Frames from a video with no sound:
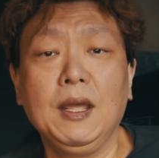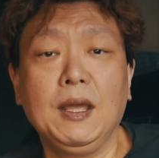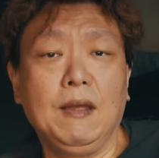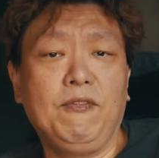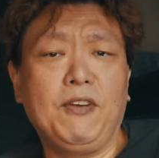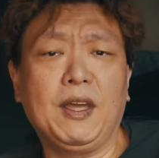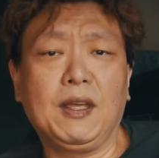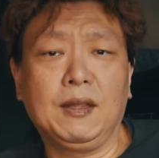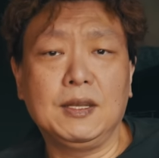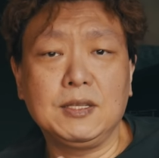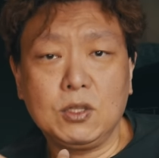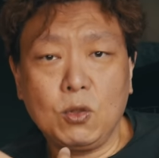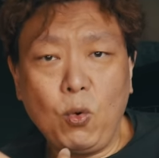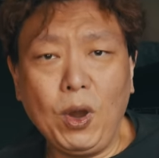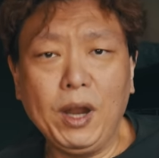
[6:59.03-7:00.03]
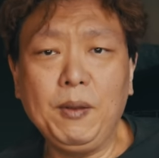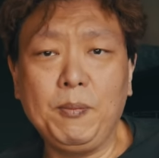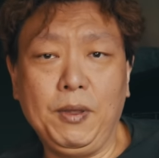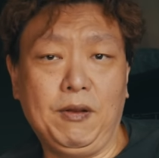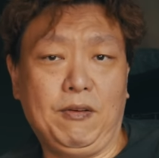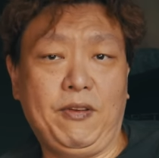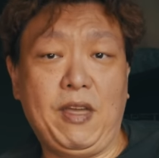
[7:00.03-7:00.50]
In fact, there's quite a
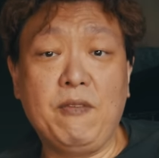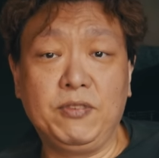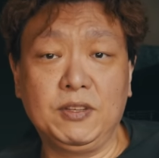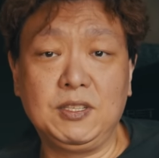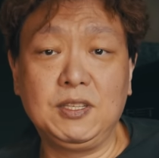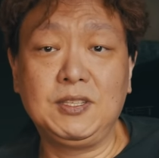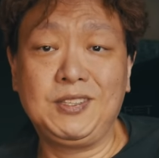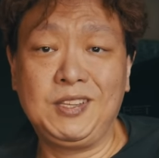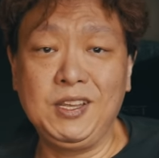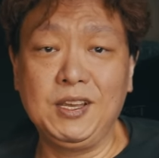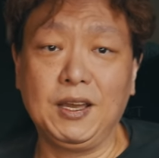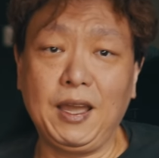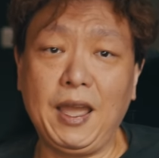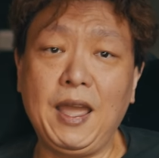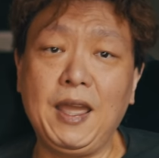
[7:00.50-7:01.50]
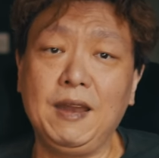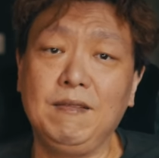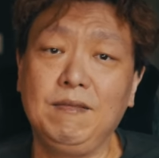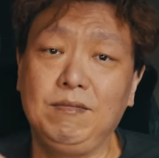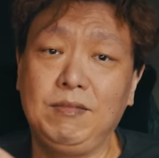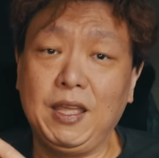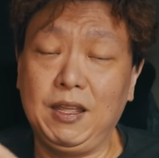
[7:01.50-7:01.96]
bit of emphasis here,
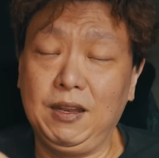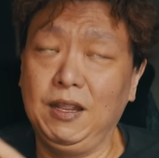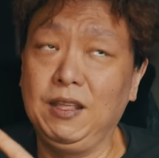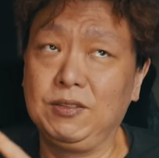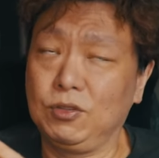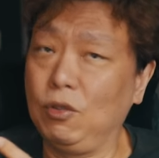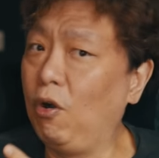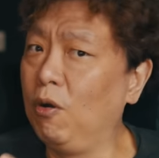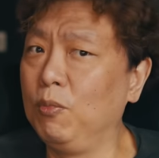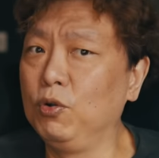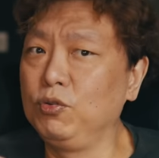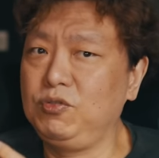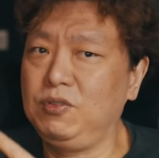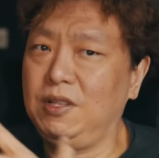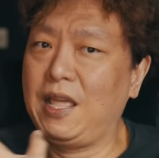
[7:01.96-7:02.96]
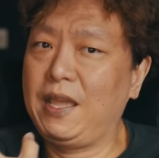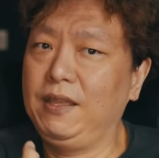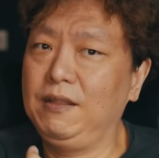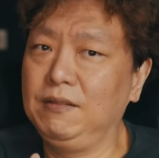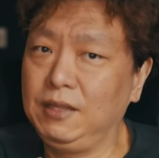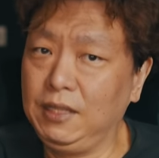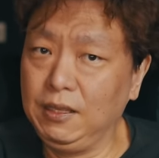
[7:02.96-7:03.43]
and that is almost
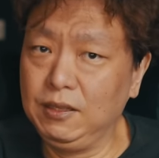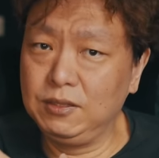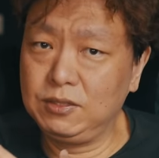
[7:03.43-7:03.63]
like the